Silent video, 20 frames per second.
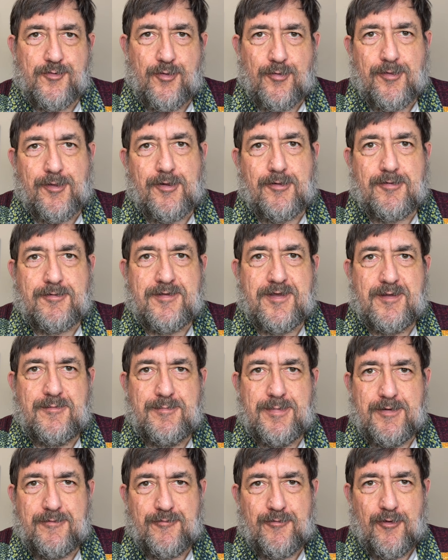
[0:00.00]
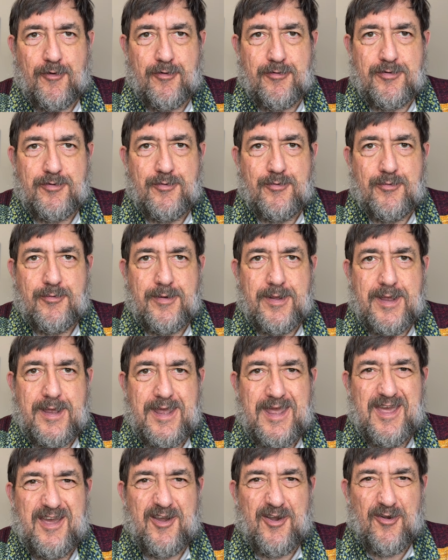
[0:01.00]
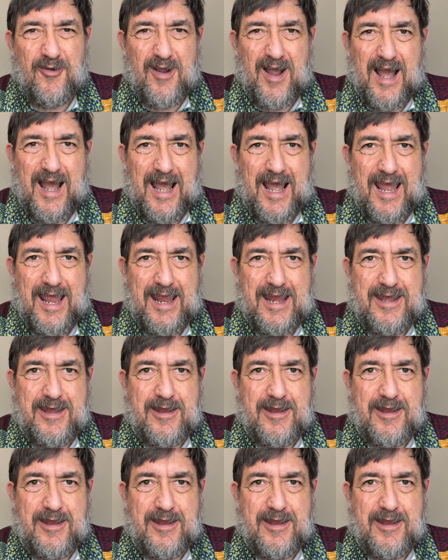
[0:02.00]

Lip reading: a little tidbit for all you eager-eyed